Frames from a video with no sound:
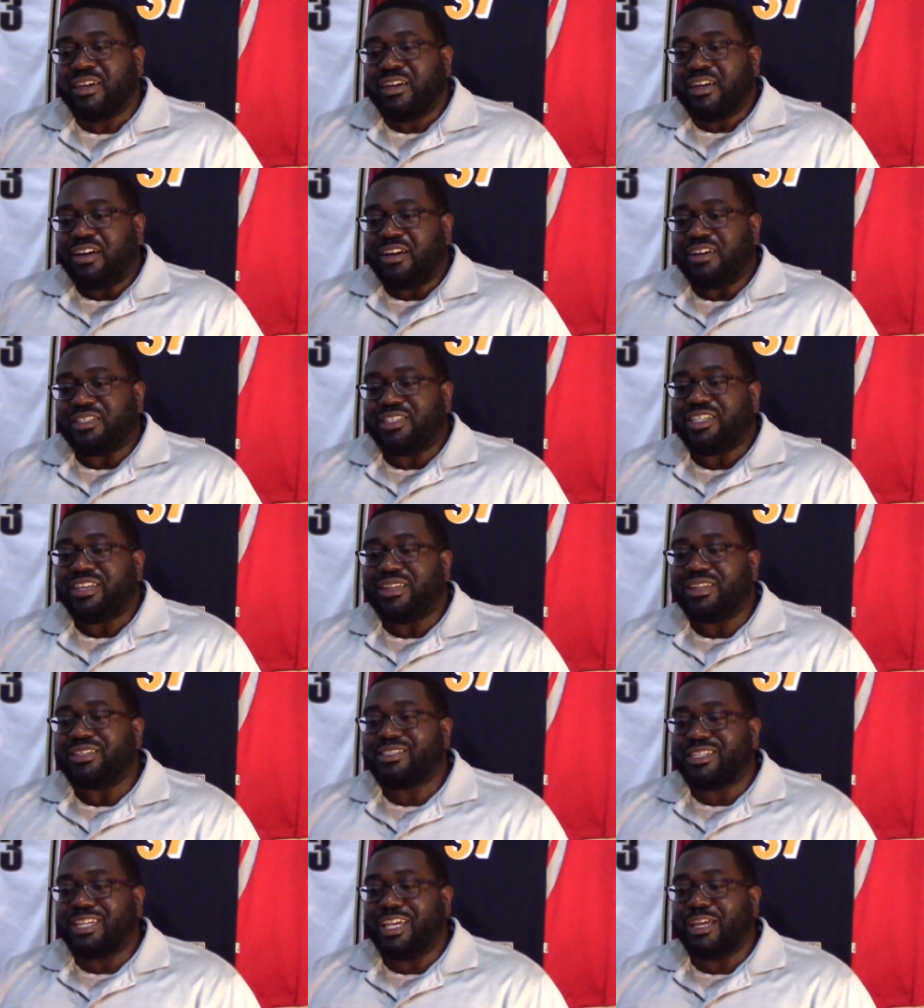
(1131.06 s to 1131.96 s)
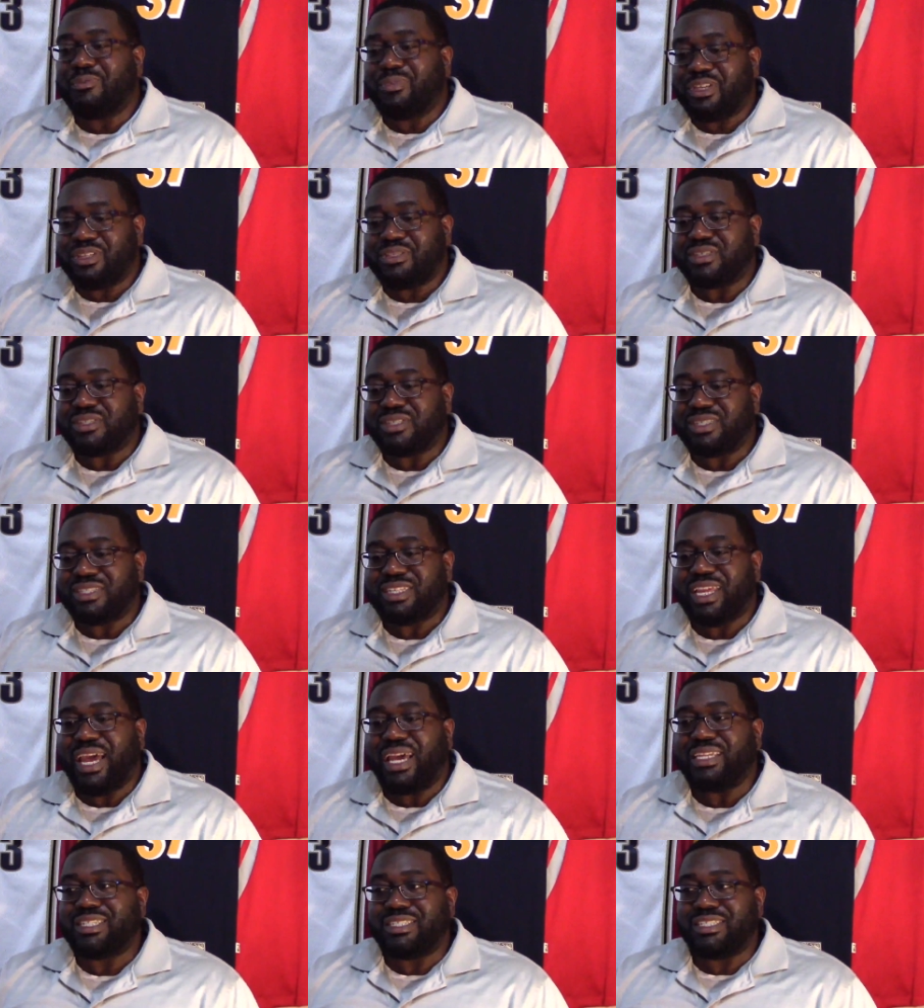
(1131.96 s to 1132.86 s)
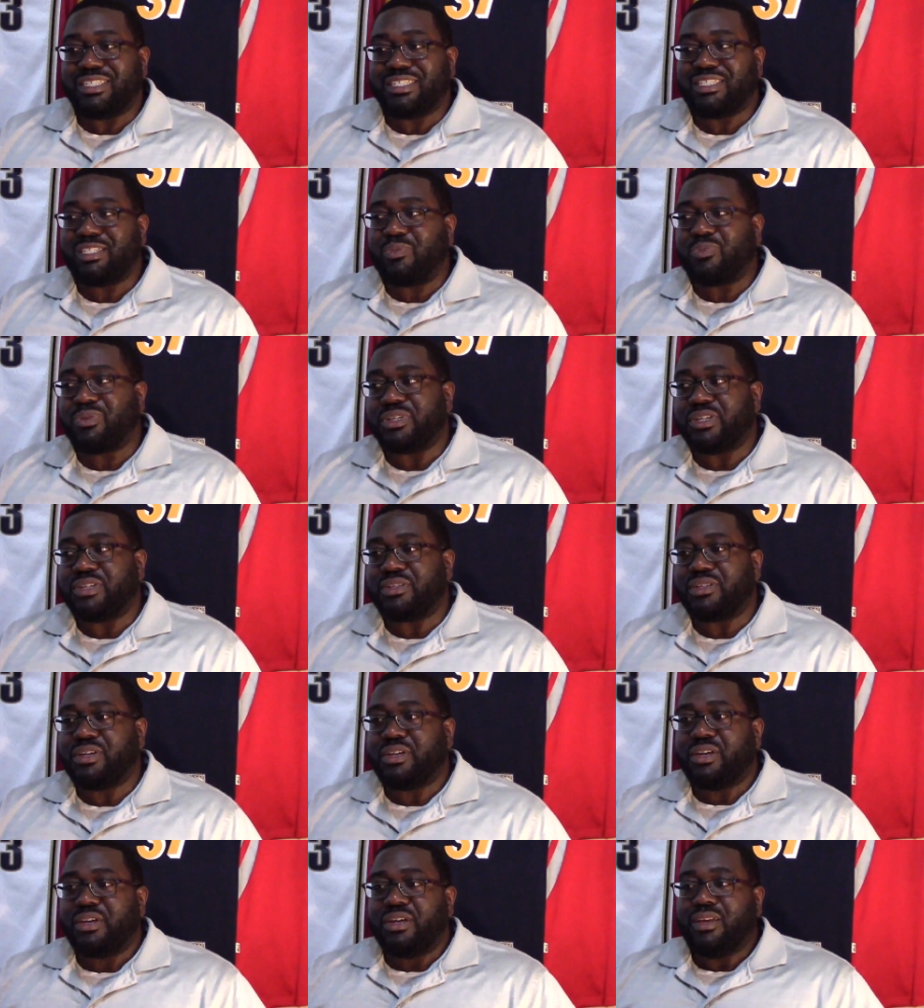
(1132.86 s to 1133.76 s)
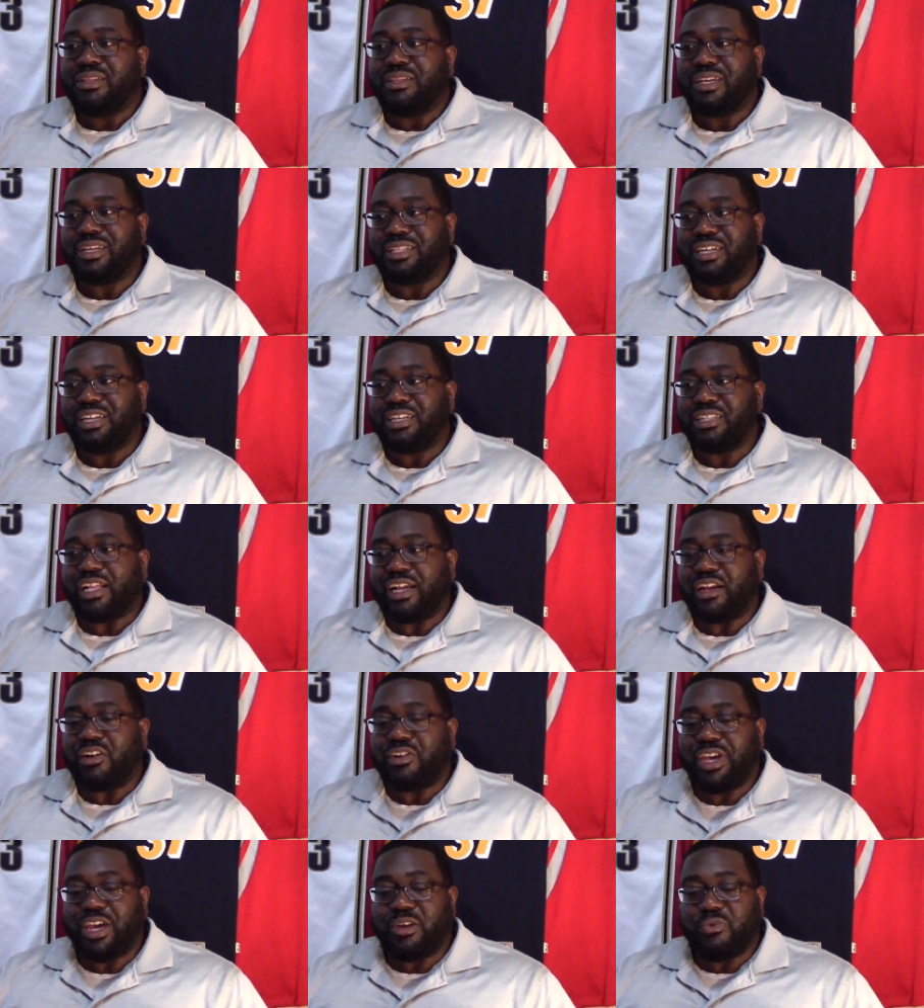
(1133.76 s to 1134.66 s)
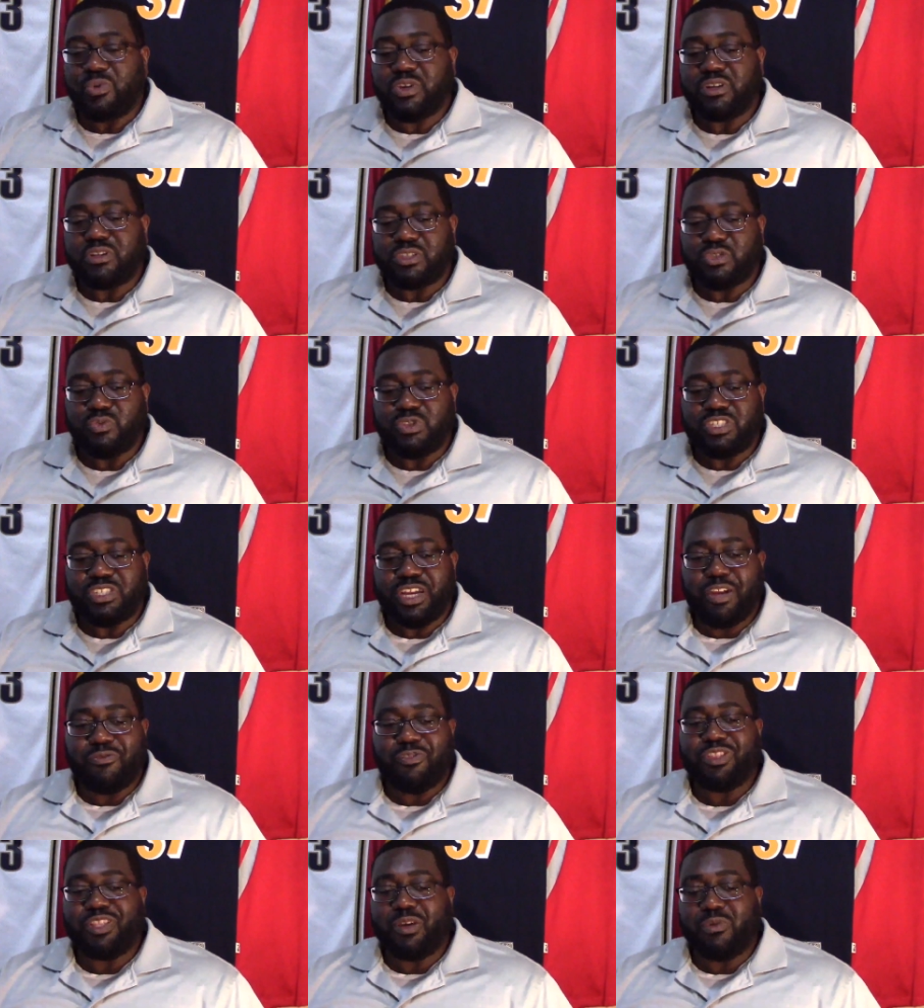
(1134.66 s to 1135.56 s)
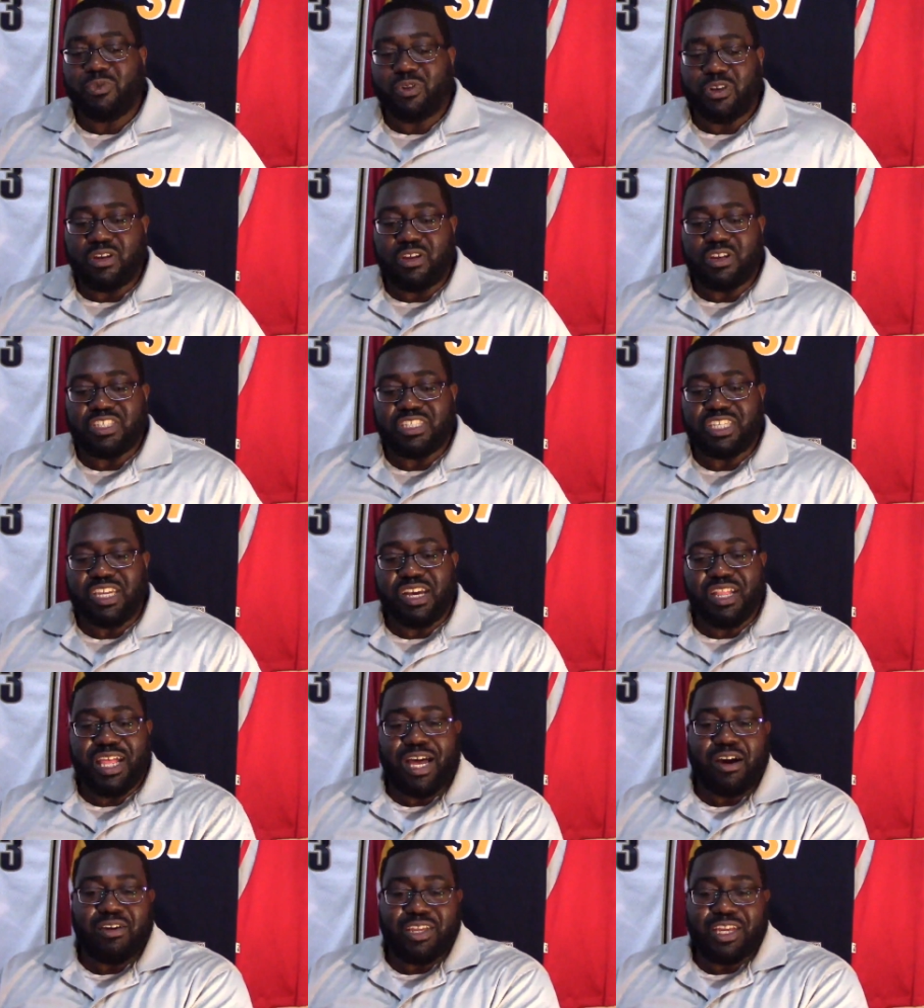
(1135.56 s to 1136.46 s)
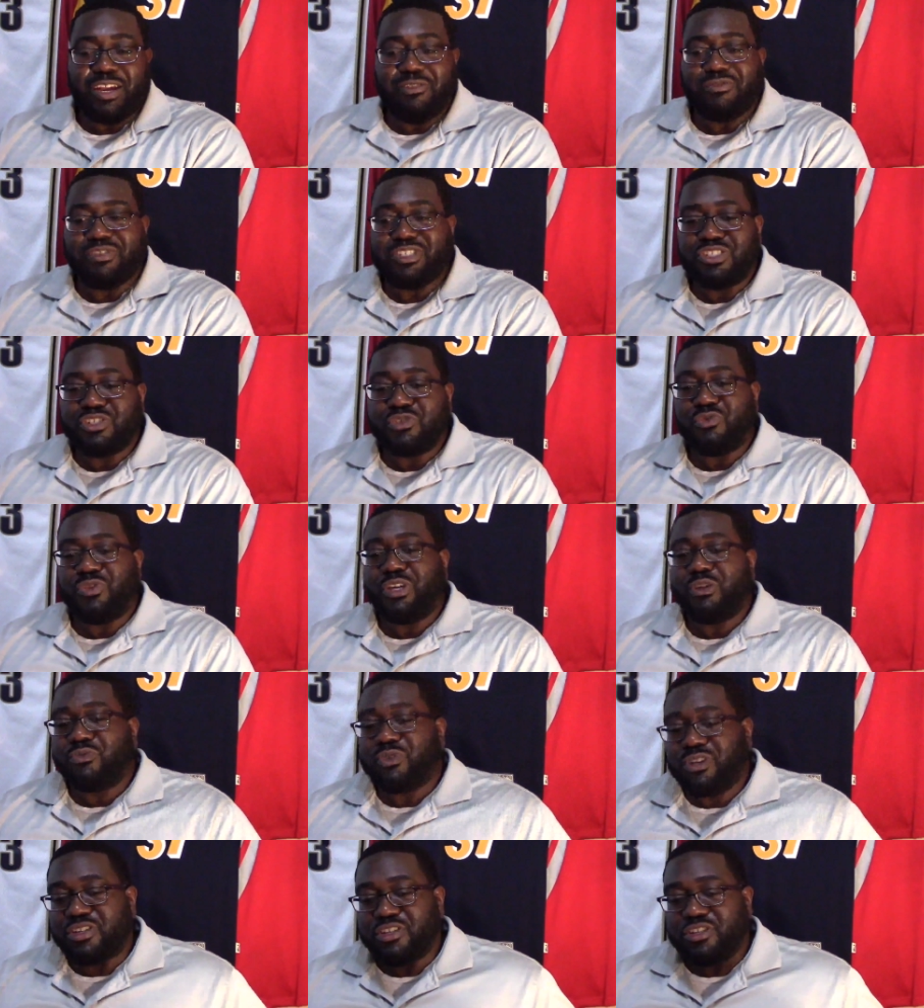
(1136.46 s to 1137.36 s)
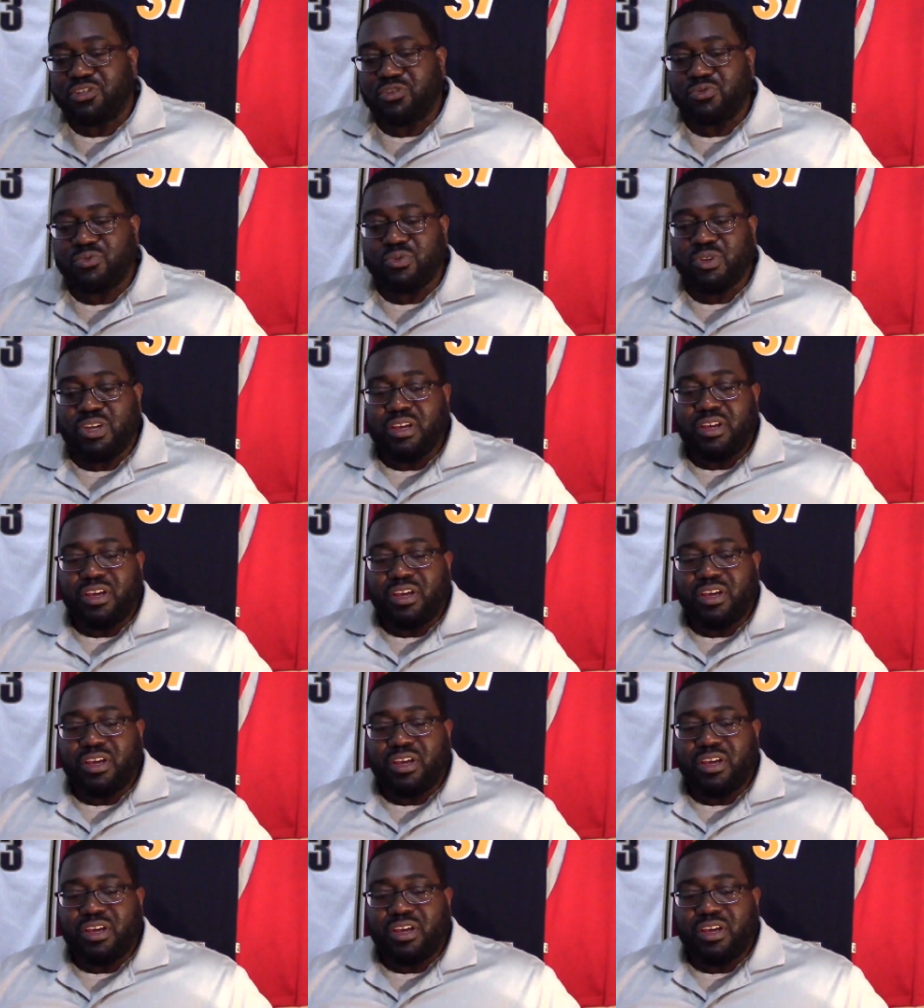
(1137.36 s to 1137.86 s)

until the team is just that disciplined that they're like, okay, we're going to switch everything, we're going to yell out every screen, we're going to